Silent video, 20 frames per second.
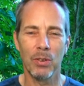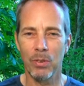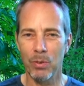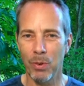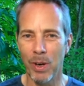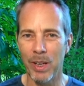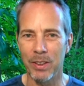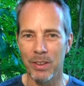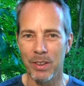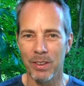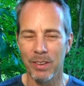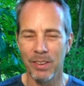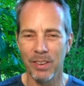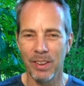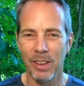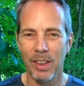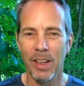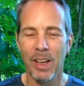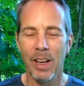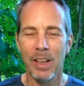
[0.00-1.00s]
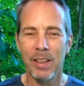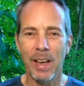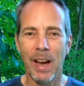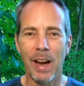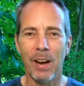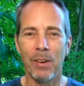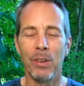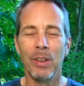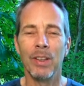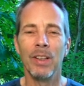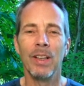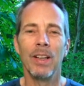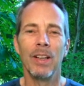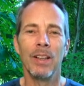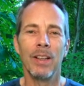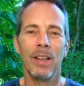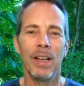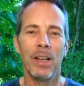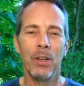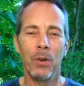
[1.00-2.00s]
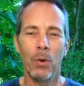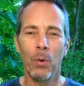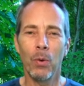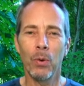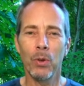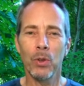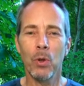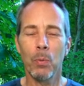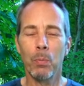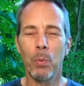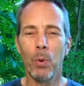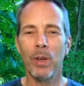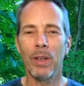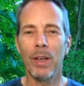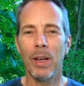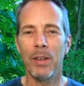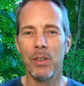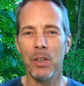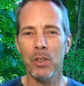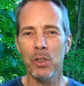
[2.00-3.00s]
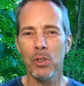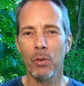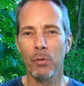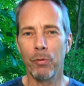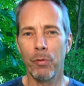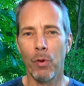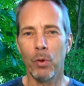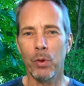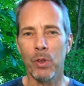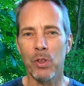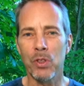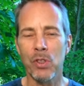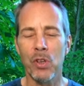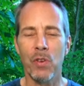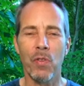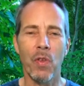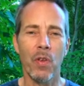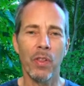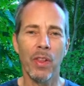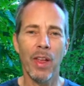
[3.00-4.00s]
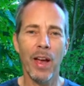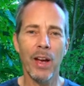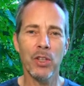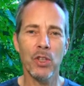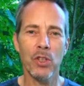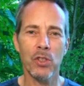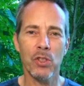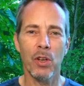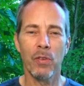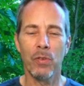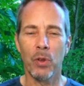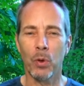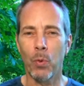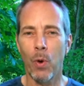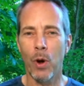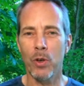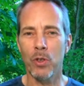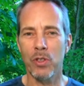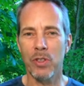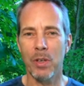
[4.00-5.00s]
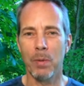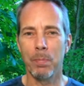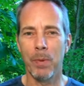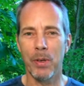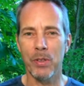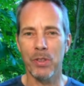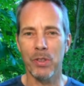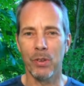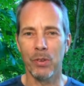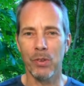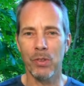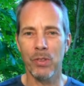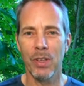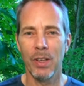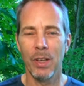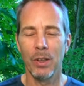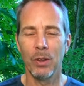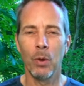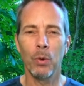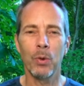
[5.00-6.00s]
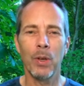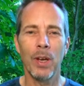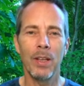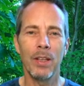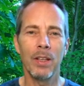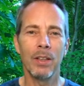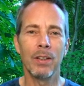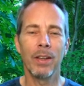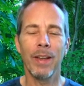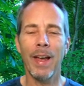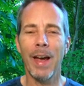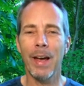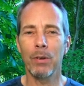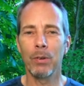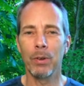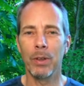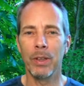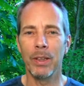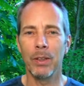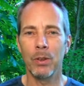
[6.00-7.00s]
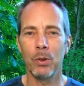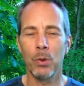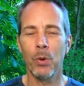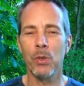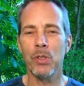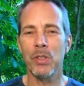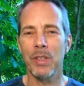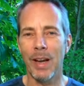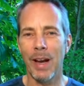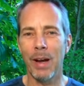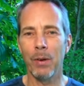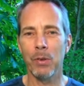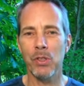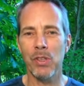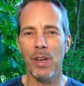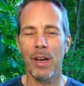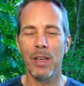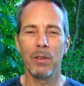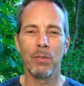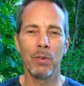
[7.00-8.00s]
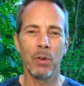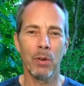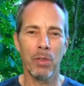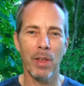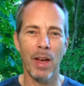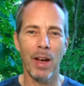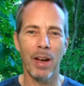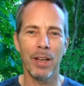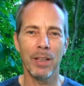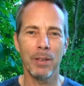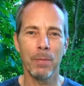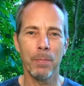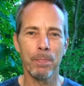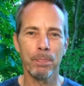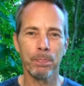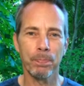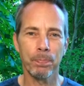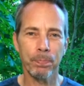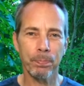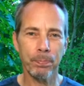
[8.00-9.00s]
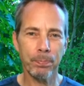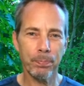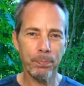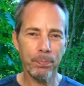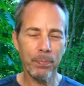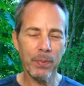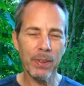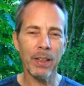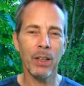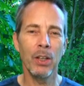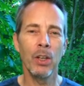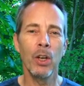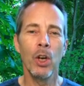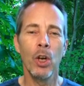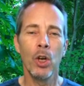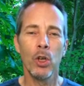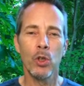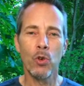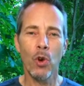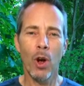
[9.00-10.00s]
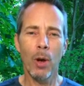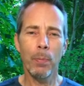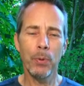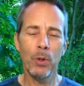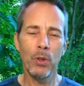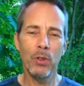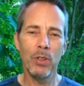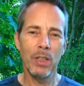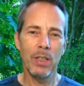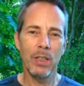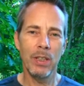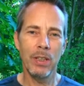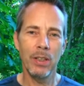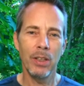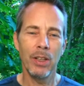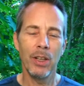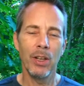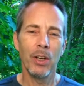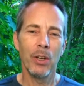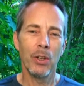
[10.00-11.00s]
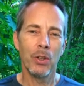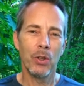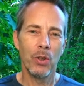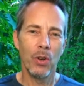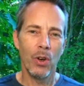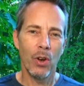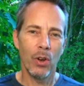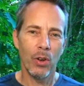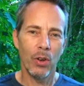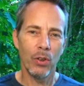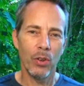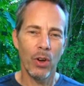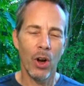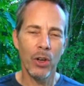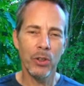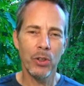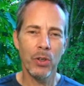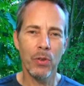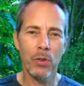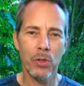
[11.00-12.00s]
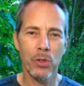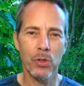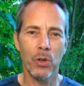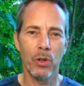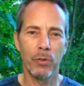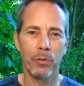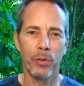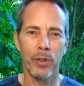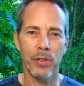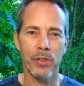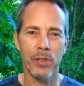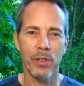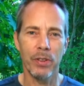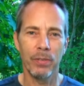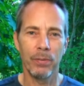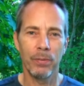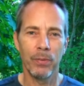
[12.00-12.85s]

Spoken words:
Great. Now, in order to bring additional focus to the largest of the quadricep muscles located laterally towards the outside of your thigh, drop your knee onto the surface